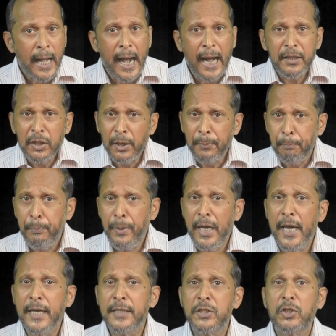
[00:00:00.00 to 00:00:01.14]
at the
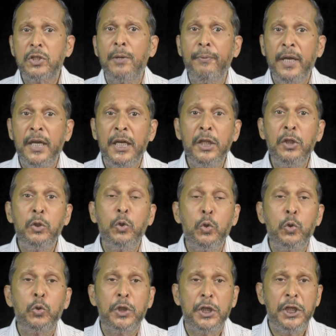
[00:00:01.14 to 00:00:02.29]
behest of a
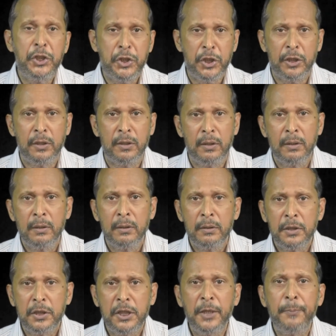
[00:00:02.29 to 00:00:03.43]
Hindu teacher,
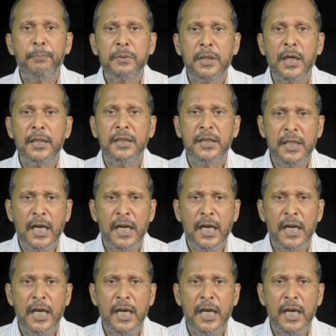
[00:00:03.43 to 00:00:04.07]
Tripta